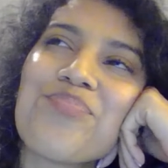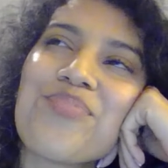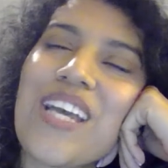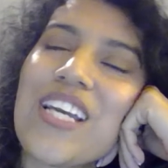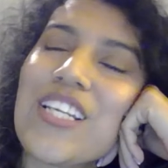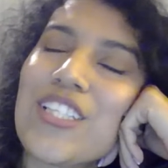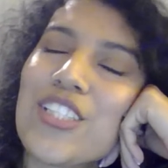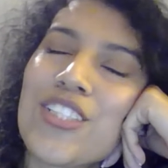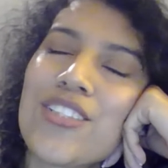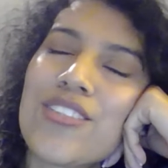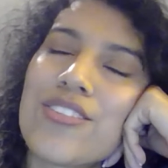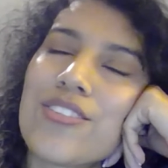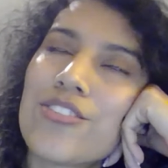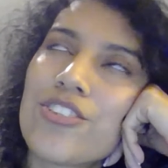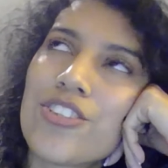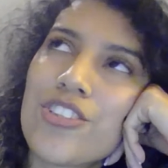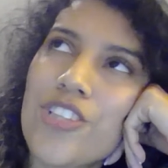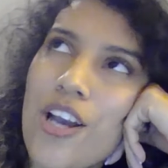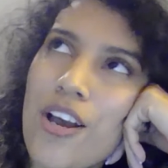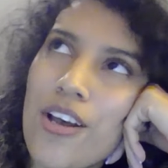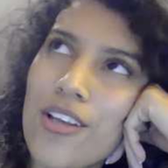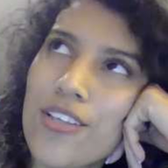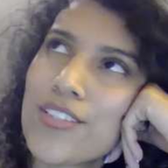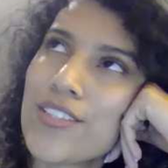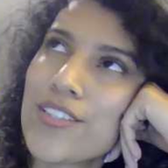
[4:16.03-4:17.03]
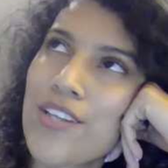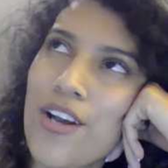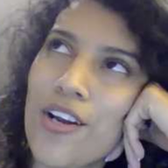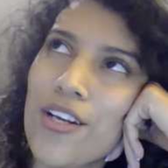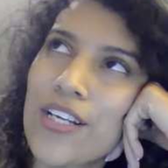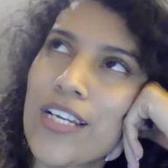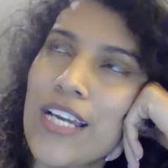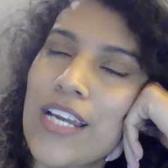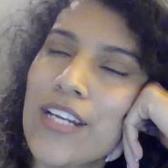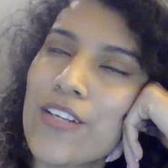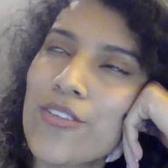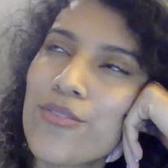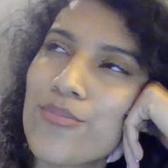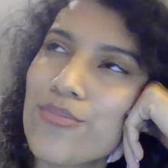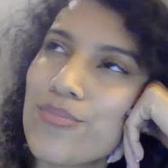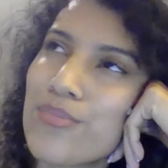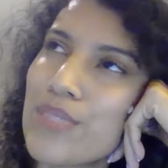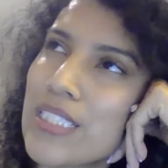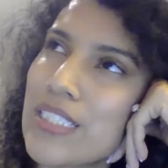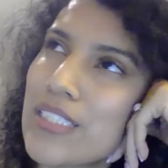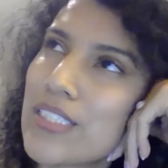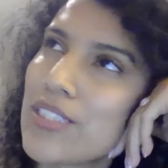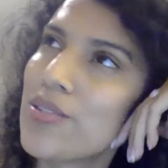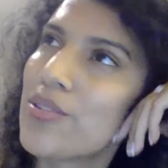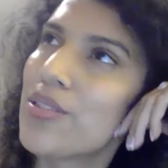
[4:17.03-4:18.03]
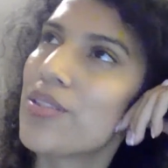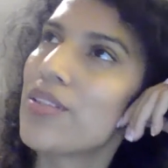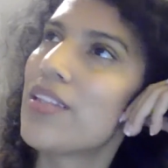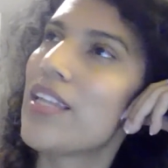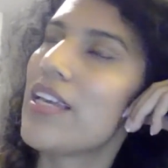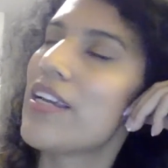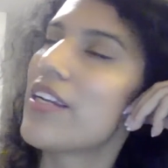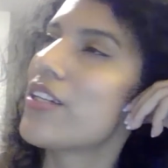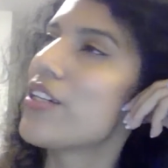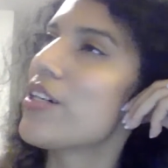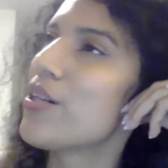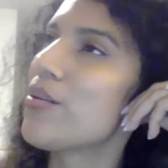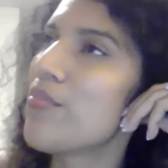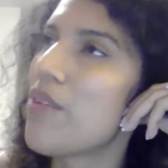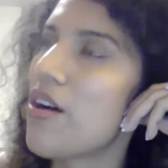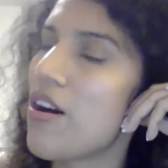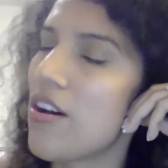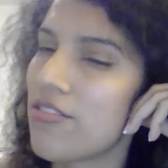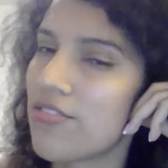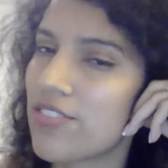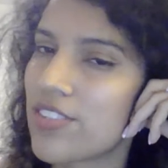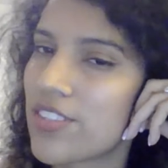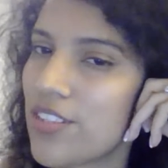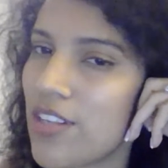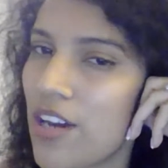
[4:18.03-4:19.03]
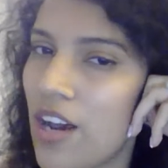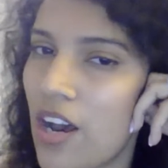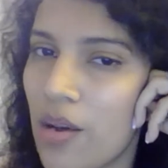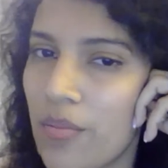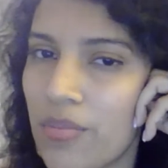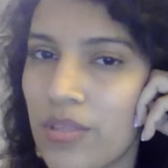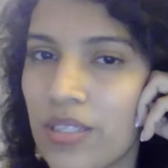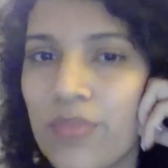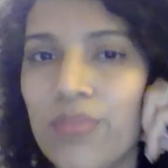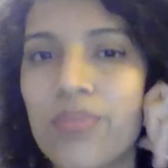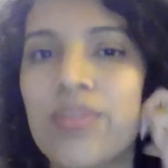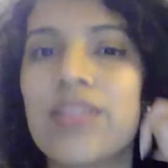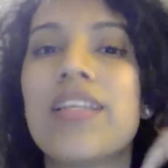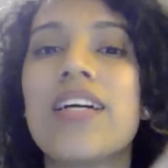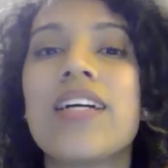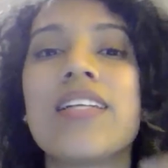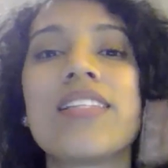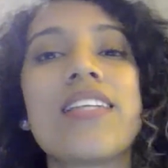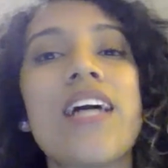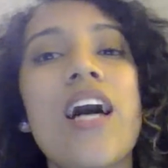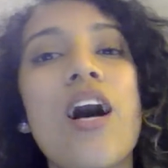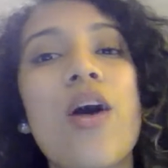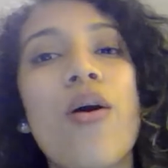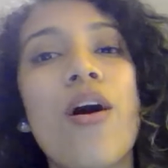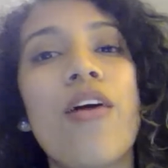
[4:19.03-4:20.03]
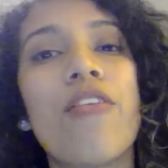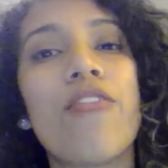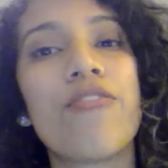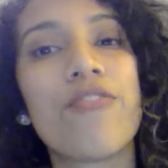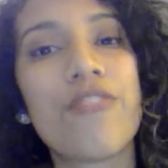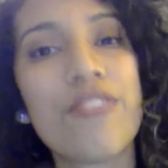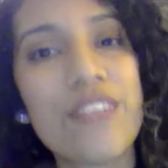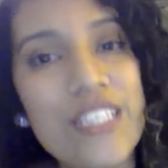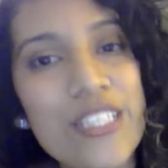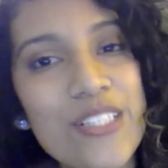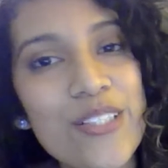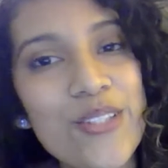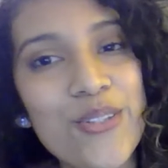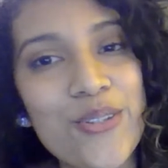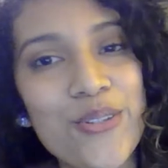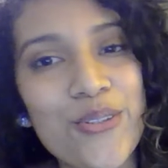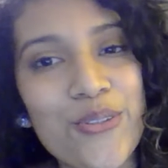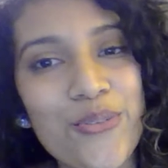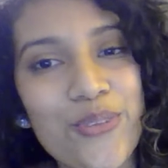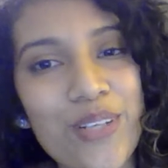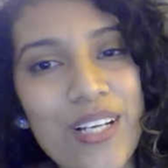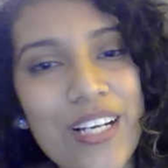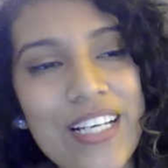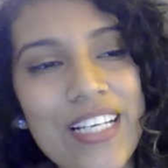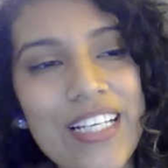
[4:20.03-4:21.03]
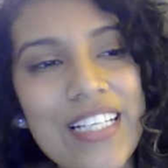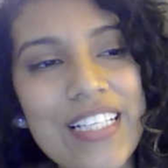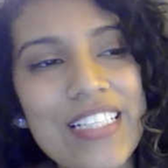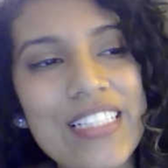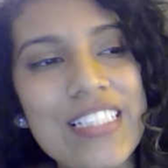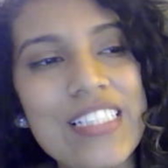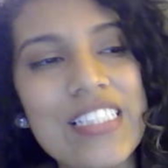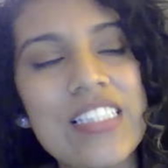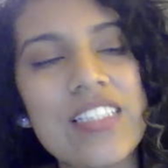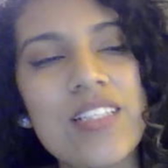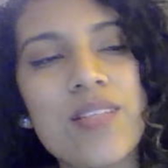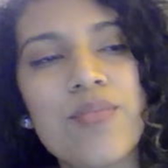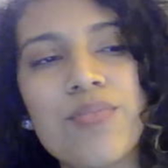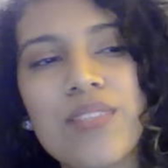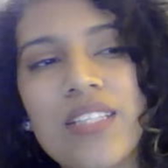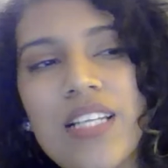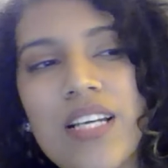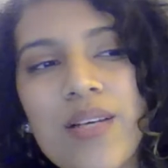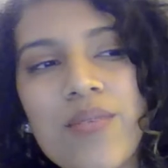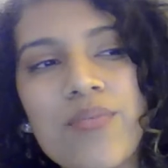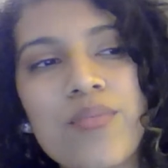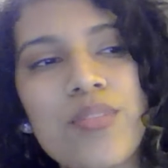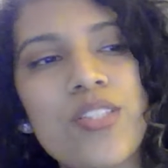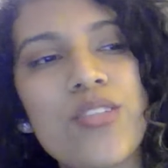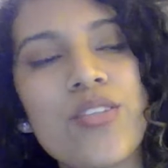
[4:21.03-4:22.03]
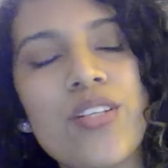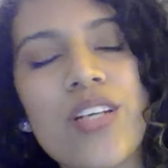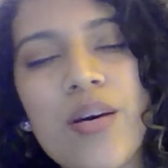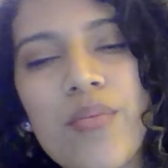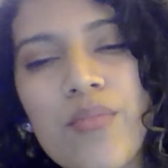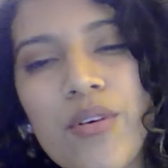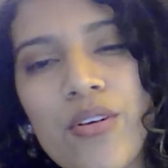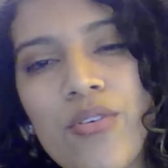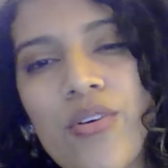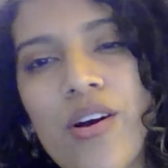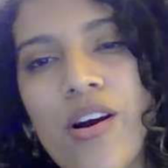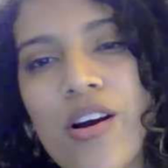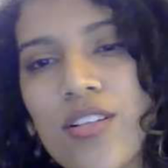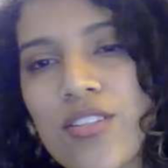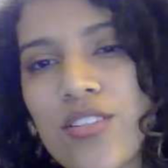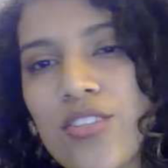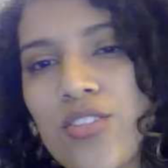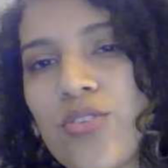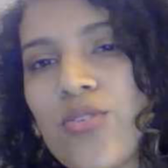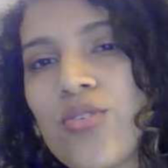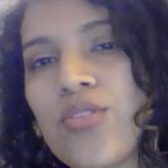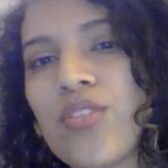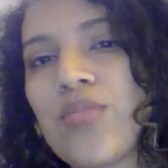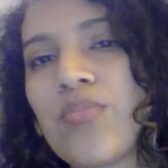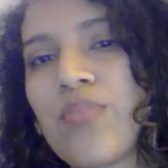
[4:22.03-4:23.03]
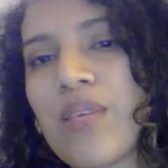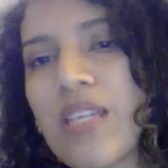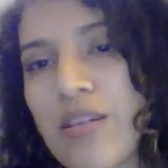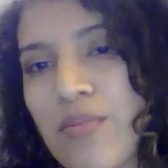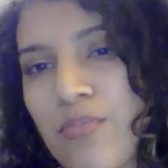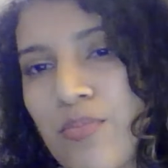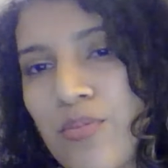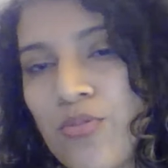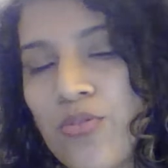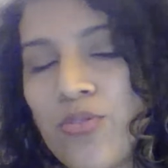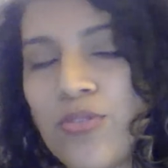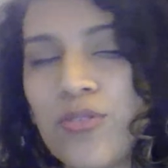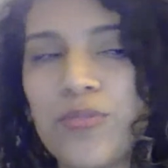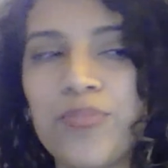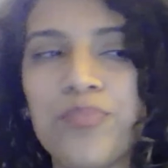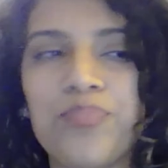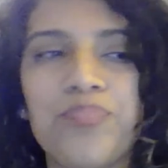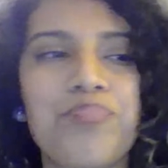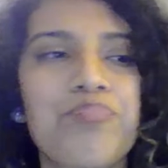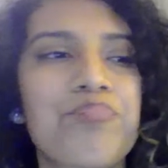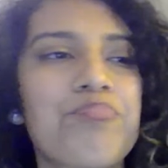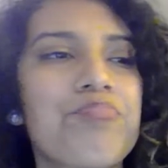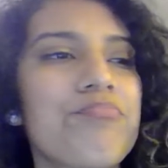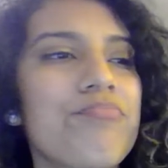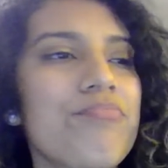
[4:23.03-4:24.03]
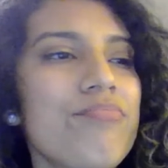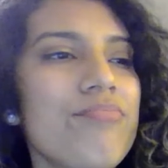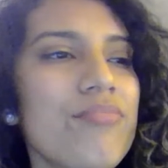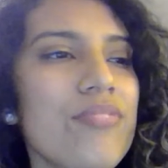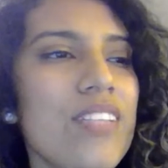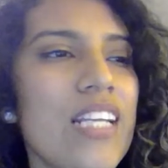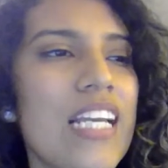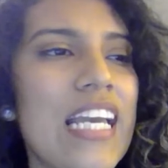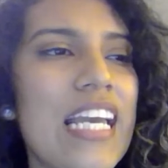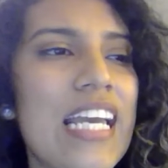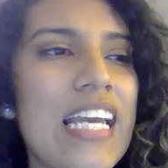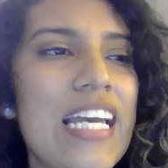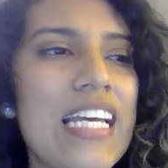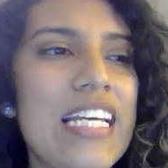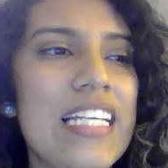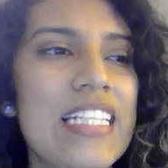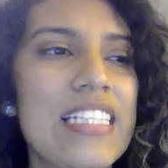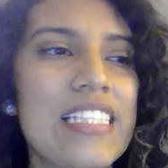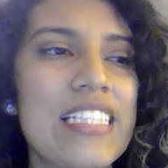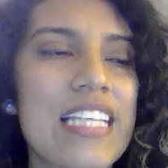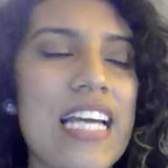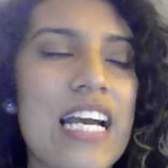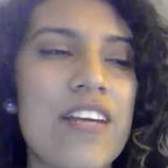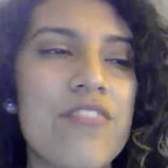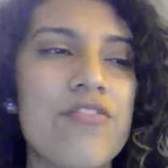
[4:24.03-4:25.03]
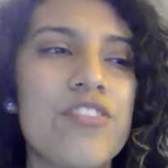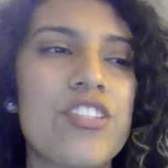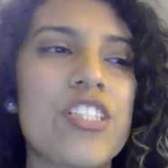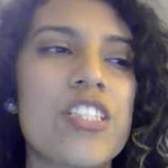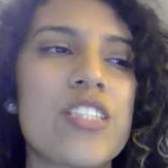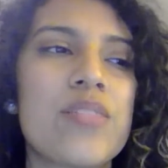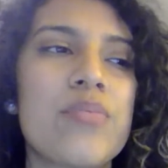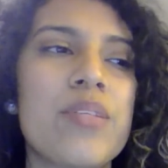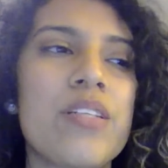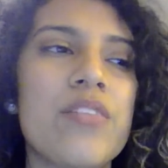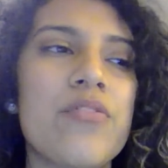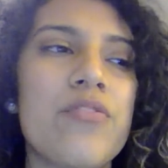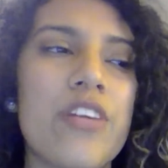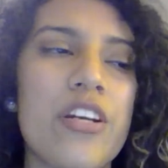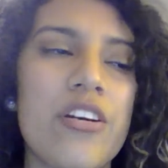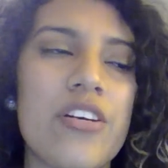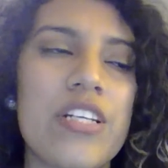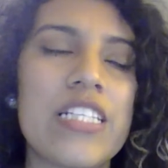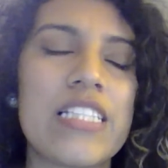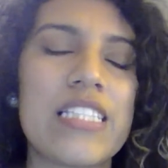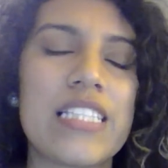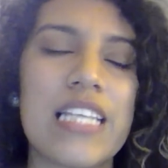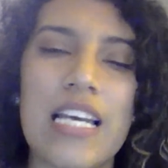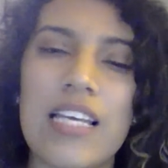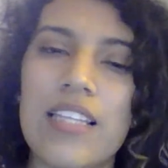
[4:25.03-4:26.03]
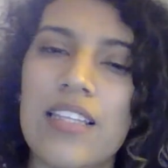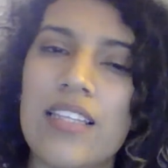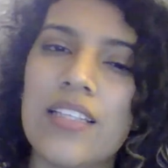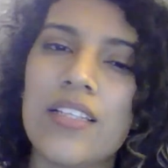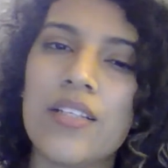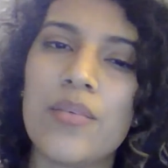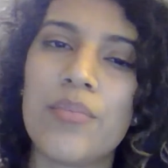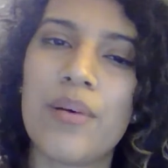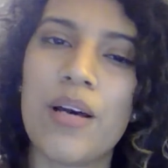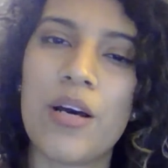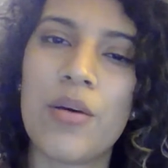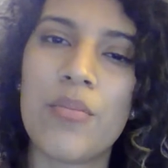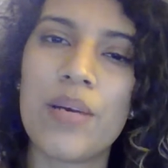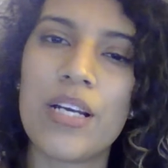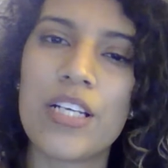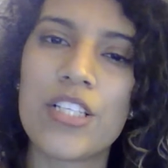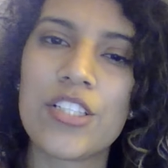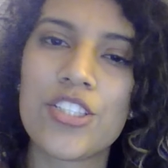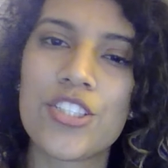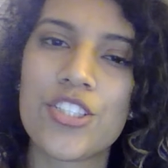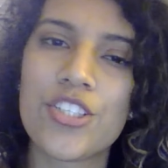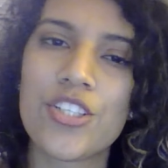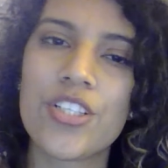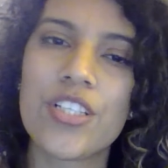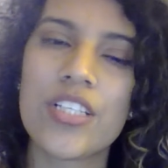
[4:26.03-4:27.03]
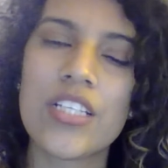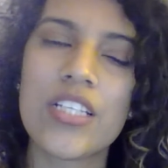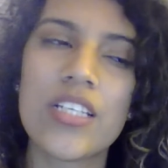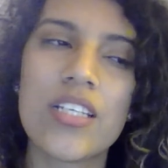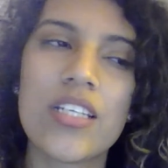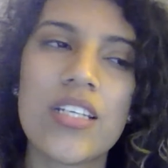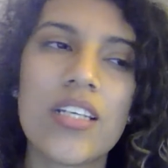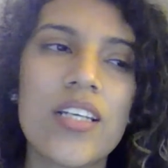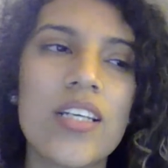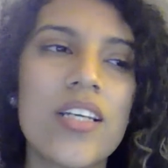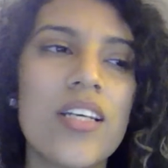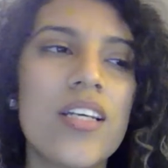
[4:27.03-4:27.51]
sorry, I don't mean to like come off snobby, but that's how I feel, right? Sometimes you come across those people. And I've just been very silent about my journey